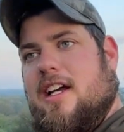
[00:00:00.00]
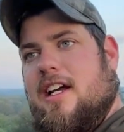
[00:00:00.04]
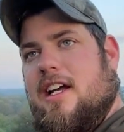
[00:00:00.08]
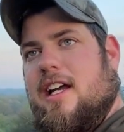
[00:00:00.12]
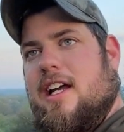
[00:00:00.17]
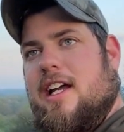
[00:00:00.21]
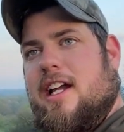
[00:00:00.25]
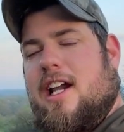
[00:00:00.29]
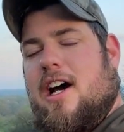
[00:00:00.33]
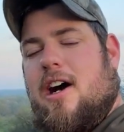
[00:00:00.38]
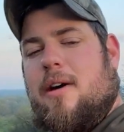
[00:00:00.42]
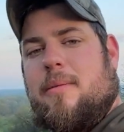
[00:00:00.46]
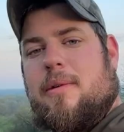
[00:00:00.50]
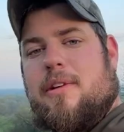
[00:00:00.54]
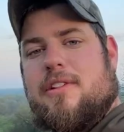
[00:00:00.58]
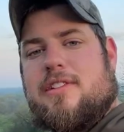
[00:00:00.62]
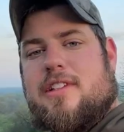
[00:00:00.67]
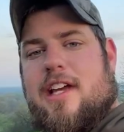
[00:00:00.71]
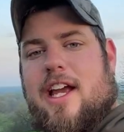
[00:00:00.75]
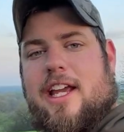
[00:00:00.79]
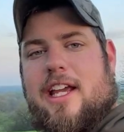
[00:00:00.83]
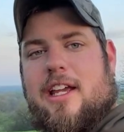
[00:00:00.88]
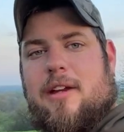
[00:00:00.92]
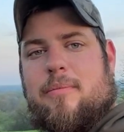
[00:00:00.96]
it almost
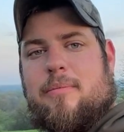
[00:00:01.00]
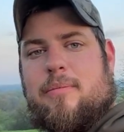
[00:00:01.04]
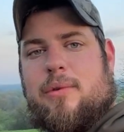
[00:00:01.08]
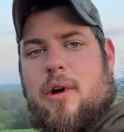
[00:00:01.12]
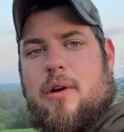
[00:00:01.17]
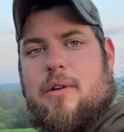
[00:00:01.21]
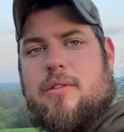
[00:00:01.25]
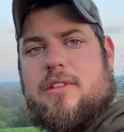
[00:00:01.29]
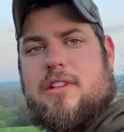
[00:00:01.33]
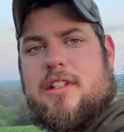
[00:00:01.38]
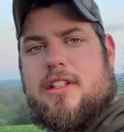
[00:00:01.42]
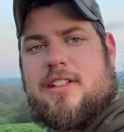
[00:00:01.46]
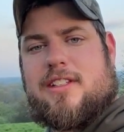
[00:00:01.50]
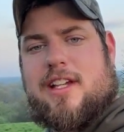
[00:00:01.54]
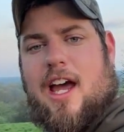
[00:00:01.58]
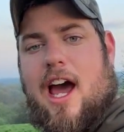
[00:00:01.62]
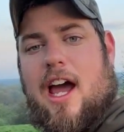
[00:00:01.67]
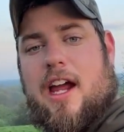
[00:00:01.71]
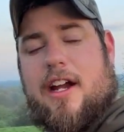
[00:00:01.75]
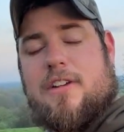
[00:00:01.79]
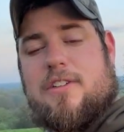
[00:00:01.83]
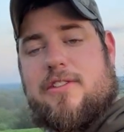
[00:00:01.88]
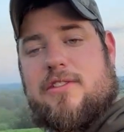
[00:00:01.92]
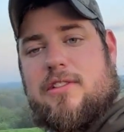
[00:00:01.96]
like it broke the
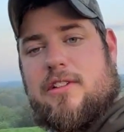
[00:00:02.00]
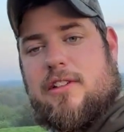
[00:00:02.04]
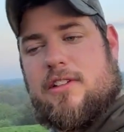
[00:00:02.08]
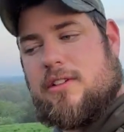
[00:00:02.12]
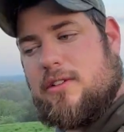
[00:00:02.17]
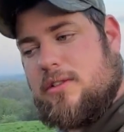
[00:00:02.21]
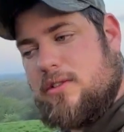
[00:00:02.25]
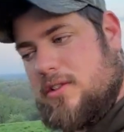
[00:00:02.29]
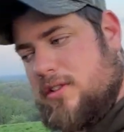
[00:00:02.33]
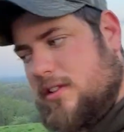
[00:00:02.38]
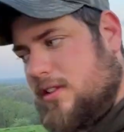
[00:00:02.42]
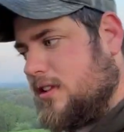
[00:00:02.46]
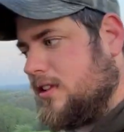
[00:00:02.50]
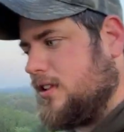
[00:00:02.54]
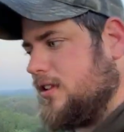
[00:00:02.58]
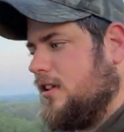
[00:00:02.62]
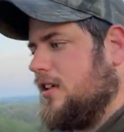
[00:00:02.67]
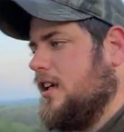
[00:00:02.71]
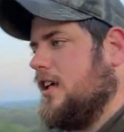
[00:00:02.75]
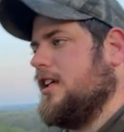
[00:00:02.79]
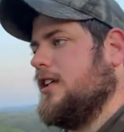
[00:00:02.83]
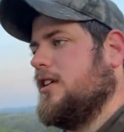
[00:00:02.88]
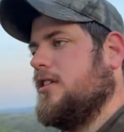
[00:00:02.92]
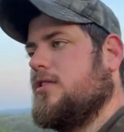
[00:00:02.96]
tires loose
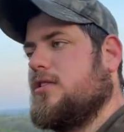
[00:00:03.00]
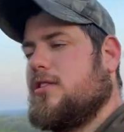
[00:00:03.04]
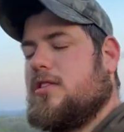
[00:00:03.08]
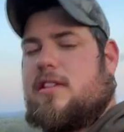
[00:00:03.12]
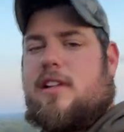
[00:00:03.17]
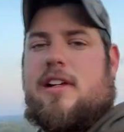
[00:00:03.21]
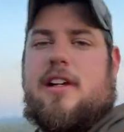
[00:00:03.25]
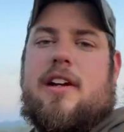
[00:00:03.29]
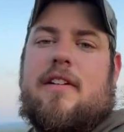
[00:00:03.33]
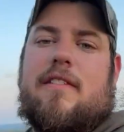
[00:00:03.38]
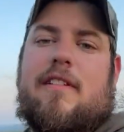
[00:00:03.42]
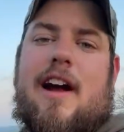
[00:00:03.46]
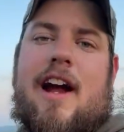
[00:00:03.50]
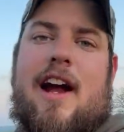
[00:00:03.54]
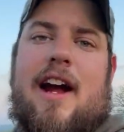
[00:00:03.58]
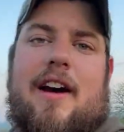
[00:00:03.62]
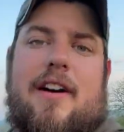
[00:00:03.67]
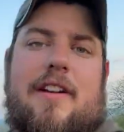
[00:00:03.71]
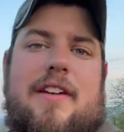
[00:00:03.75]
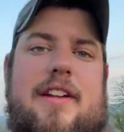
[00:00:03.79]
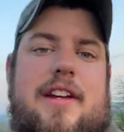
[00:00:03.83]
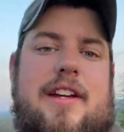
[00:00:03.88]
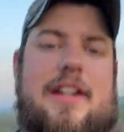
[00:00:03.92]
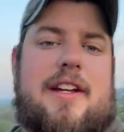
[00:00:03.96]
and you slid
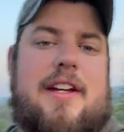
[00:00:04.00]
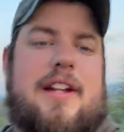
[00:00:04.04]
around.